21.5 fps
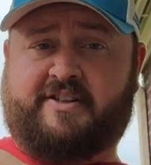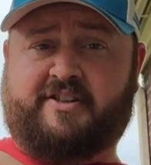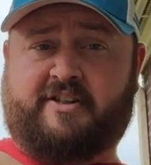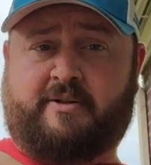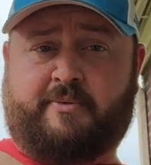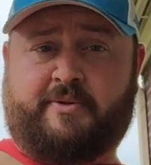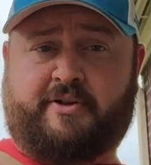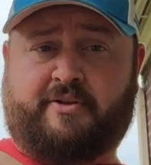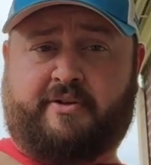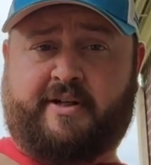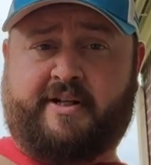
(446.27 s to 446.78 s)
I was
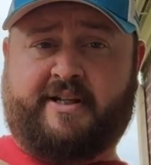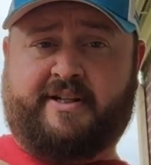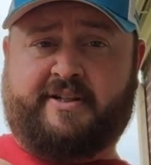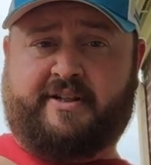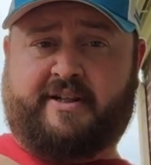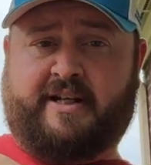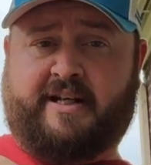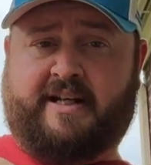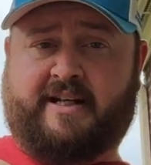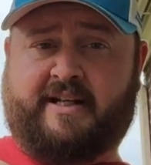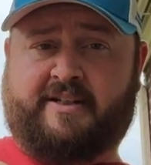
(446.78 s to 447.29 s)
there with three
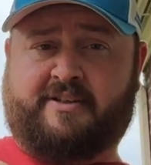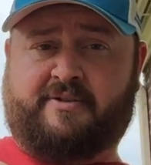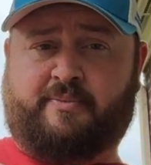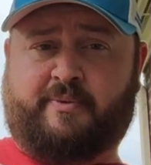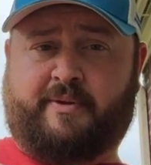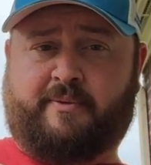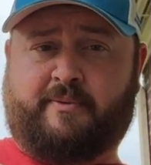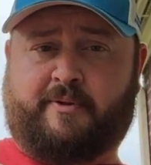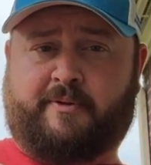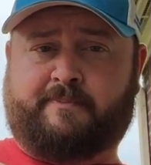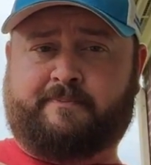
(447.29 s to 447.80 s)
other guys.
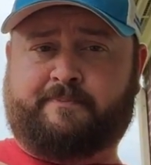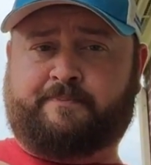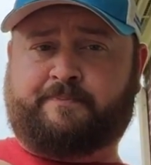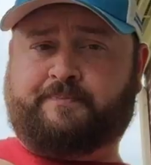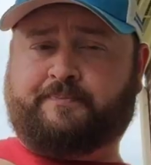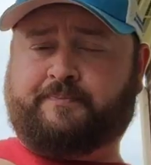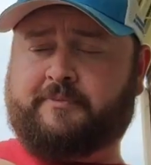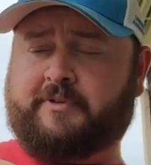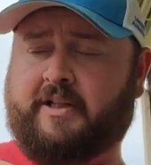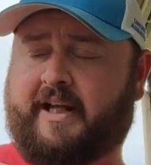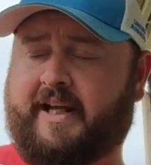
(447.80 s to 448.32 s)
We were
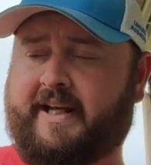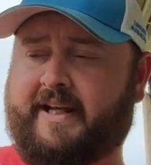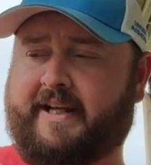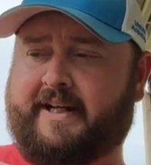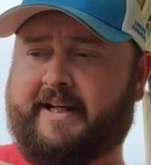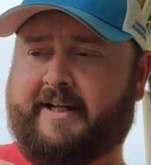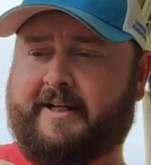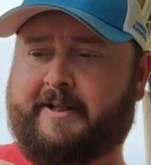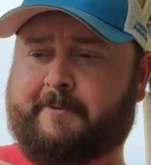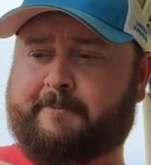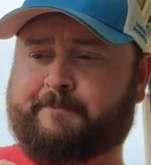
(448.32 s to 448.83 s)

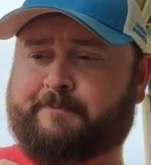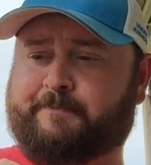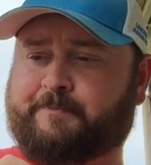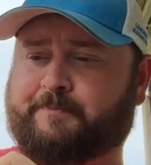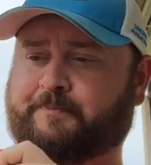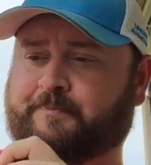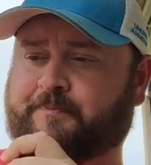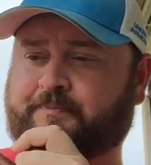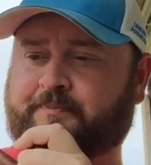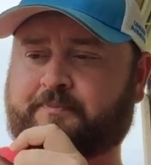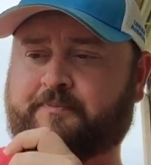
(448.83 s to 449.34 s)
hanging out,
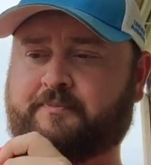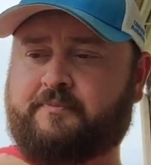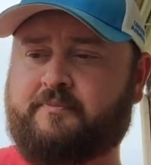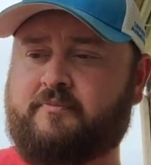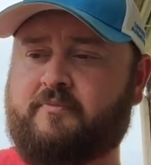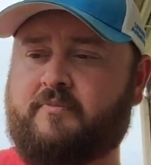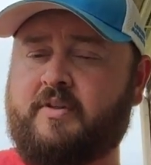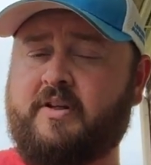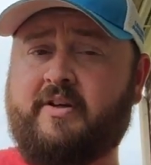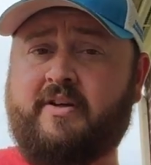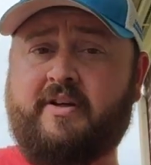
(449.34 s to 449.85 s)

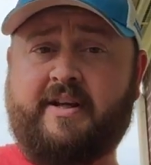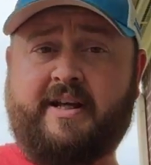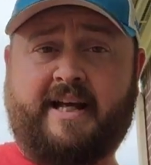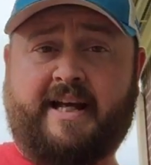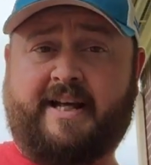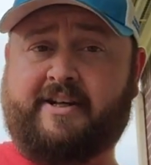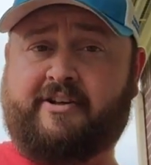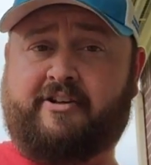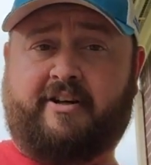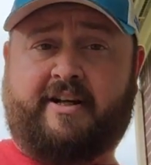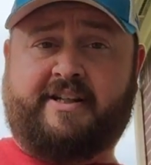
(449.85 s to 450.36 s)

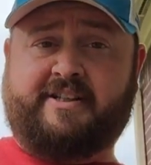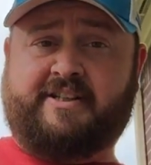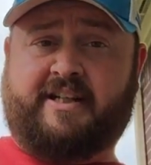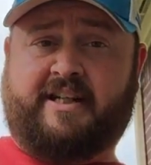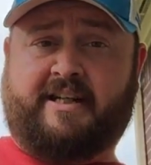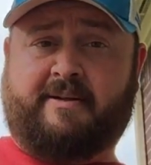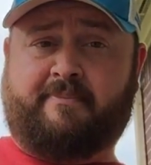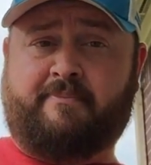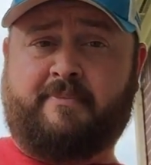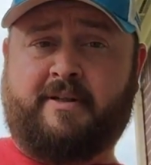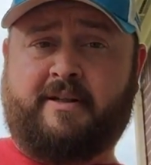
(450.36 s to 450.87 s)
had a great
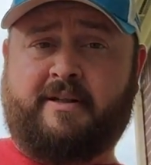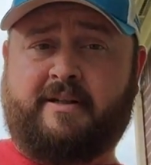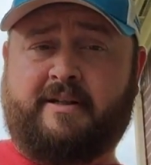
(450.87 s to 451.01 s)
time.